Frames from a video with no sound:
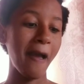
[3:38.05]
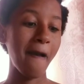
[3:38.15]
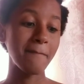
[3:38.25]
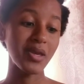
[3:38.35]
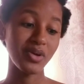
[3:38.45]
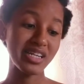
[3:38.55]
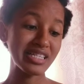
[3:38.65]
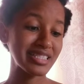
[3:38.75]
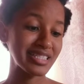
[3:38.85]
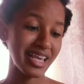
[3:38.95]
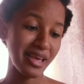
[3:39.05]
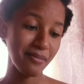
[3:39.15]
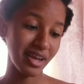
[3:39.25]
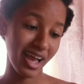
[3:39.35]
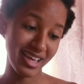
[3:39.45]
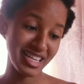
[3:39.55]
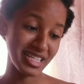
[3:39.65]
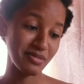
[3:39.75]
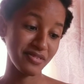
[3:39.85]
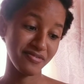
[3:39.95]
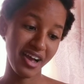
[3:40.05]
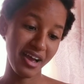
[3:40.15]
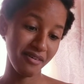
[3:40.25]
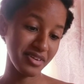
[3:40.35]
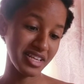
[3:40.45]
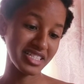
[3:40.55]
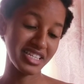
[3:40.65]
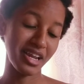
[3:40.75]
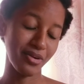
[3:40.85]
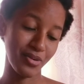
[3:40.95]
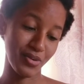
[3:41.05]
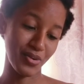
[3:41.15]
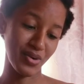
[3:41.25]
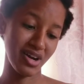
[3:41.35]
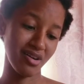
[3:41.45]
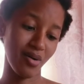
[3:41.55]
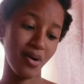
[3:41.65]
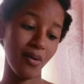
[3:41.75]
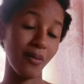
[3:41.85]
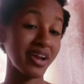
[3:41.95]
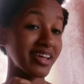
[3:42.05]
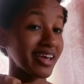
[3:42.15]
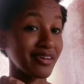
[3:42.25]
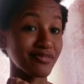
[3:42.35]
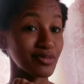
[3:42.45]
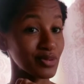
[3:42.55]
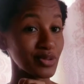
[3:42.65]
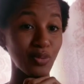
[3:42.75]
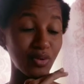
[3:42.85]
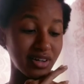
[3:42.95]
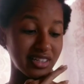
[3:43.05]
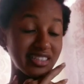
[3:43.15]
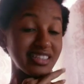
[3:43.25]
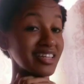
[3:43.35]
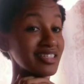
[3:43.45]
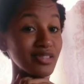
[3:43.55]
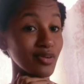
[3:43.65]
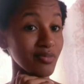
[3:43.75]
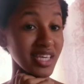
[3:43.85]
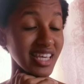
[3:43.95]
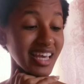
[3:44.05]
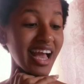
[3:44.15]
Me when the same guy texts me five days in a row. What the F do you want? That is so me.